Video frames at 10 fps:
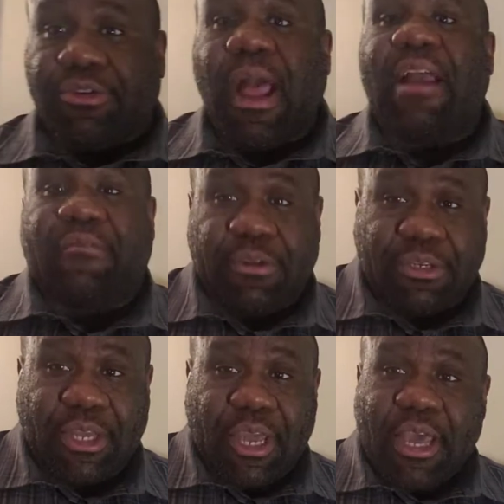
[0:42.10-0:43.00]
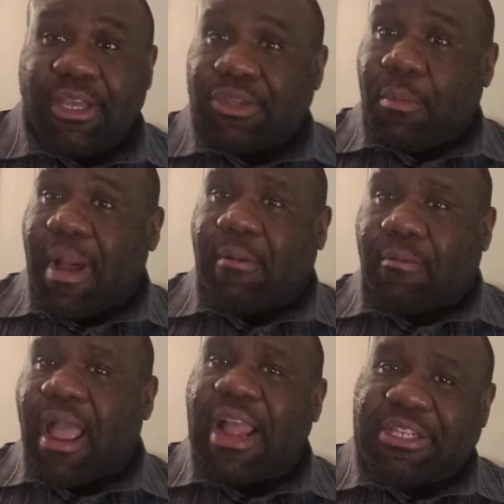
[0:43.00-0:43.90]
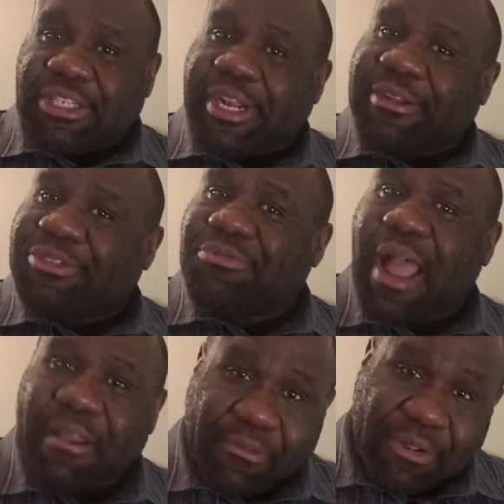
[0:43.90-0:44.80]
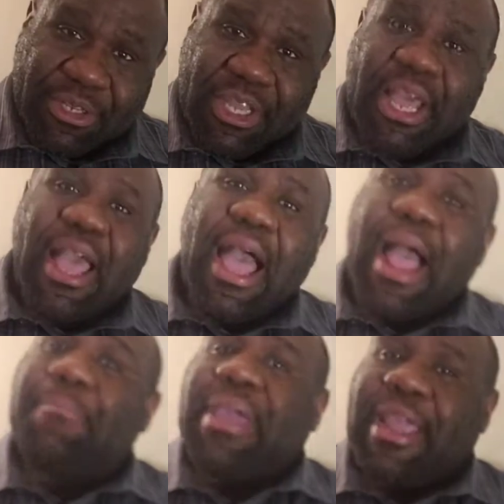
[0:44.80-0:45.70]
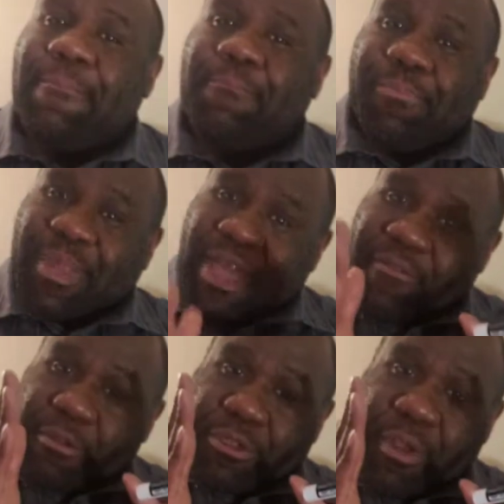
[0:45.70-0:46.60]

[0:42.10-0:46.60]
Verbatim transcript: drivers. So, by rideshare drivers, I mean if you